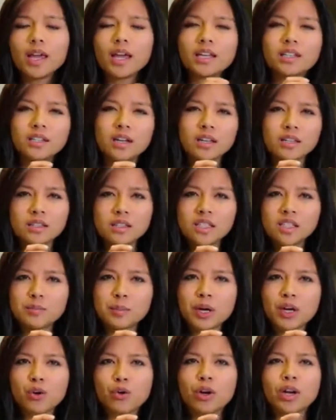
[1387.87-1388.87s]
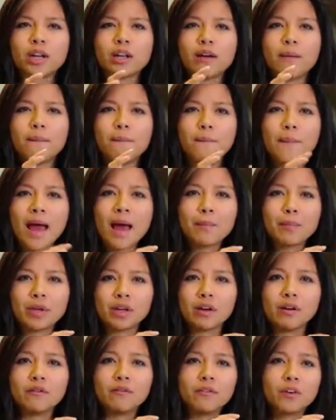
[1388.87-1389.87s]
It does this by creating a
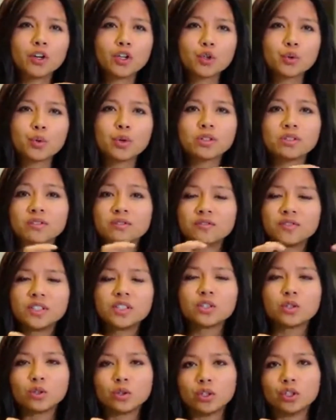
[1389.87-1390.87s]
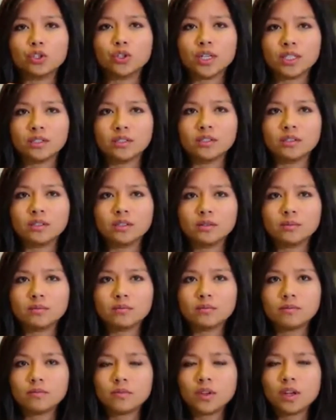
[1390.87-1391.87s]
mapping of virtual to physical addresses.
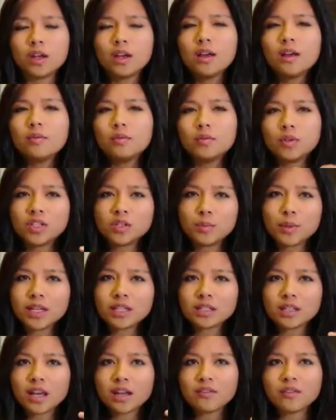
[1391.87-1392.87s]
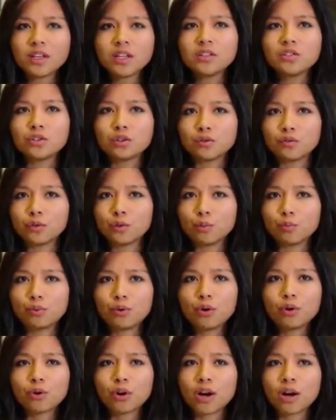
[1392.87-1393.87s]
This makes life easier for the
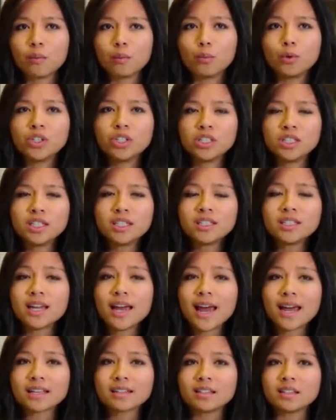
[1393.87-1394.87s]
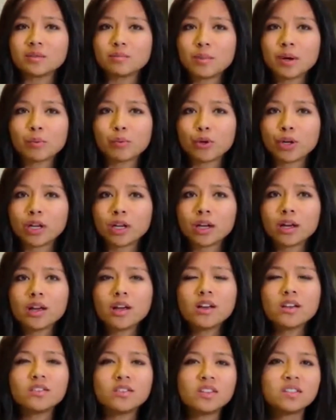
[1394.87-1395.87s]
program, which needs to access memory,
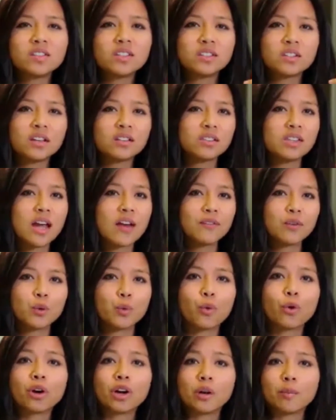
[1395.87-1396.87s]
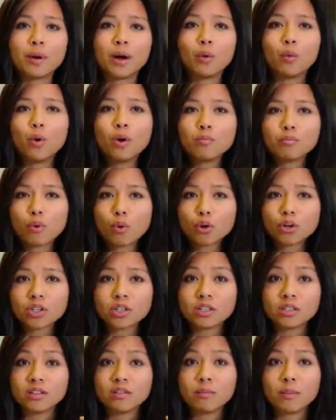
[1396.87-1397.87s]
since it doesn't have to worry about what
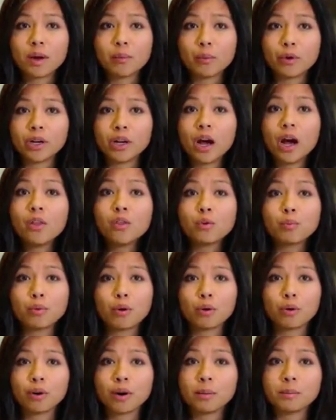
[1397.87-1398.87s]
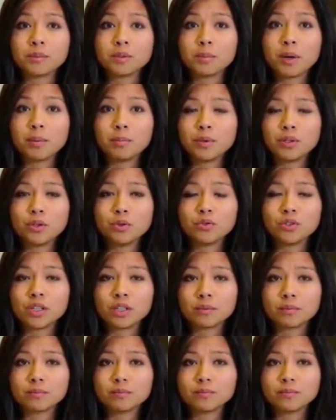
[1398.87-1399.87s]
portions of memory other programs might be
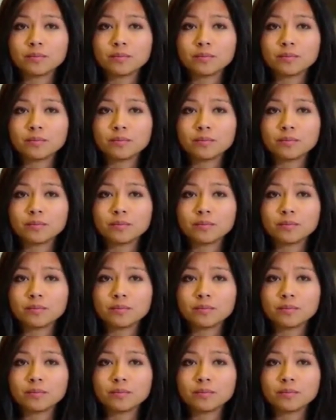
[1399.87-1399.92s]
using.